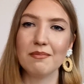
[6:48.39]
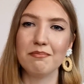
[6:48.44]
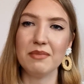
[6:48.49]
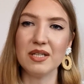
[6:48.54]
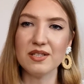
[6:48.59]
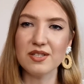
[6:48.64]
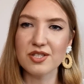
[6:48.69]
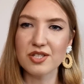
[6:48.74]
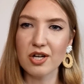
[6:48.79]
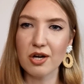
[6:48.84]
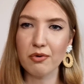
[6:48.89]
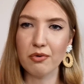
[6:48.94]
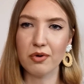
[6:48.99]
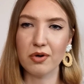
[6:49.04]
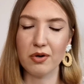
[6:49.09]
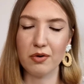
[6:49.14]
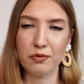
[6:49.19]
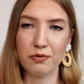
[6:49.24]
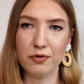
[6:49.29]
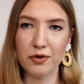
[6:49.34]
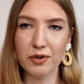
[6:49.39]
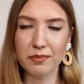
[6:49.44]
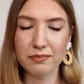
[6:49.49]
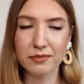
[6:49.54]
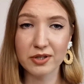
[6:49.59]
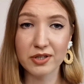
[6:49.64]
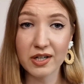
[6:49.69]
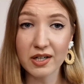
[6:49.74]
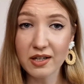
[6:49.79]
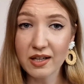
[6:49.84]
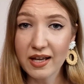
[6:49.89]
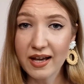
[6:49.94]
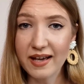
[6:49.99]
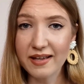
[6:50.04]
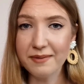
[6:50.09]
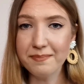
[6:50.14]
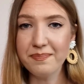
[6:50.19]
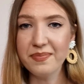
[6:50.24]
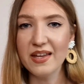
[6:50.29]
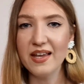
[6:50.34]
Mitsouko from
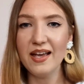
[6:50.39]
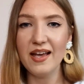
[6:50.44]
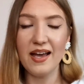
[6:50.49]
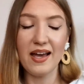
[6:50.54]
Guerlain.